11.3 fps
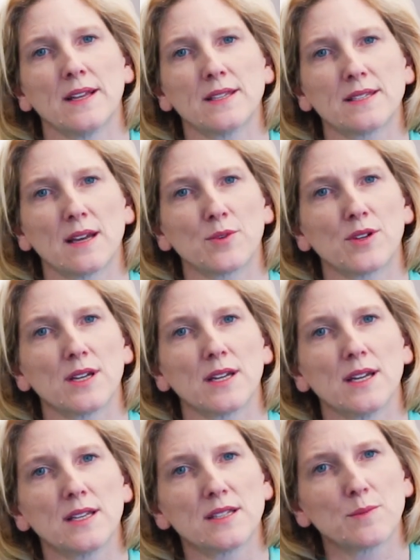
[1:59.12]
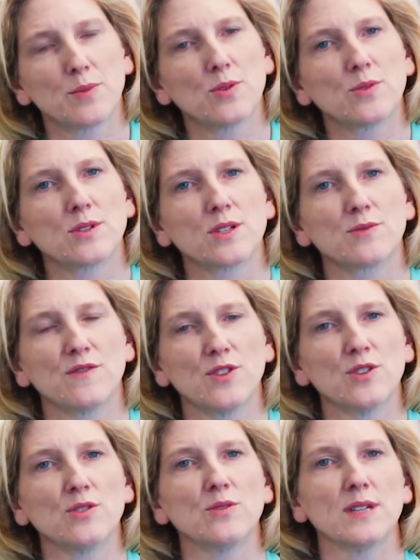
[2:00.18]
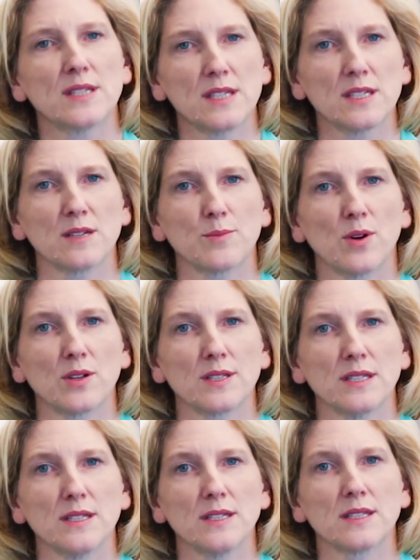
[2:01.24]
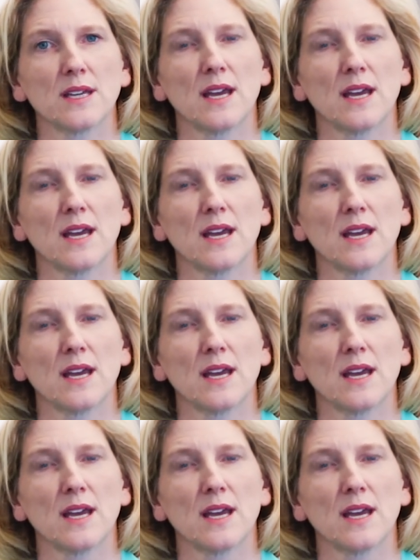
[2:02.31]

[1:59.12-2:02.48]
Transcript: In summary, it is important to review existing policies